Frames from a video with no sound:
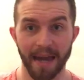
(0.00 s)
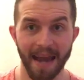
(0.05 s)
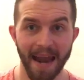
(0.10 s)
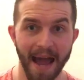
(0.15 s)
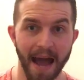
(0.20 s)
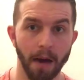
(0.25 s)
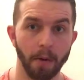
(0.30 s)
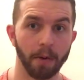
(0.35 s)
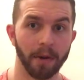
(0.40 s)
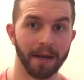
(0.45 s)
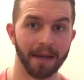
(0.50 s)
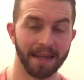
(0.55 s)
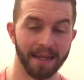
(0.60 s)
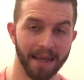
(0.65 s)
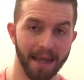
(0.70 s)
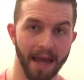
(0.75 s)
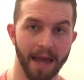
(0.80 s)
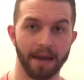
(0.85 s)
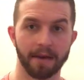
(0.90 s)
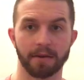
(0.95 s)
now and
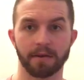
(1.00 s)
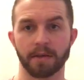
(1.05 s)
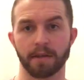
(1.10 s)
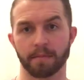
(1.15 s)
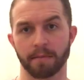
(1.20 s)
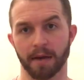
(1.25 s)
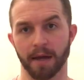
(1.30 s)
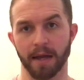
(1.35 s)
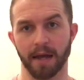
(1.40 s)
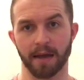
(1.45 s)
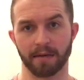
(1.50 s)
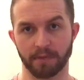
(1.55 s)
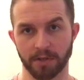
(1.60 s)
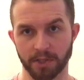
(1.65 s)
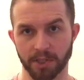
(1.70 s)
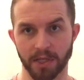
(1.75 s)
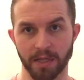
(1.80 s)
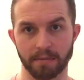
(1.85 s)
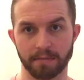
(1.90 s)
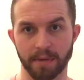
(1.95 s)
again you might have a
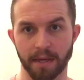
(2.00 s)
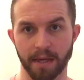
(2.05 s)
cheat